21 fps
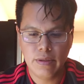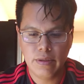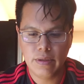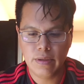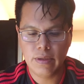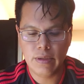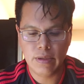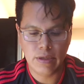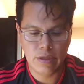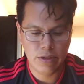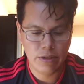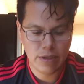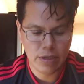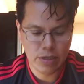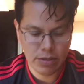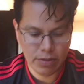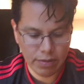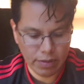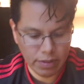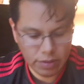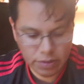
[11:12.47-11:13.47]
and you can
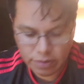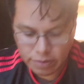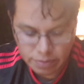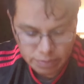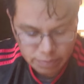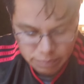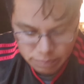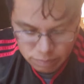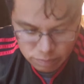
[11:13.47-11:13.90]
do this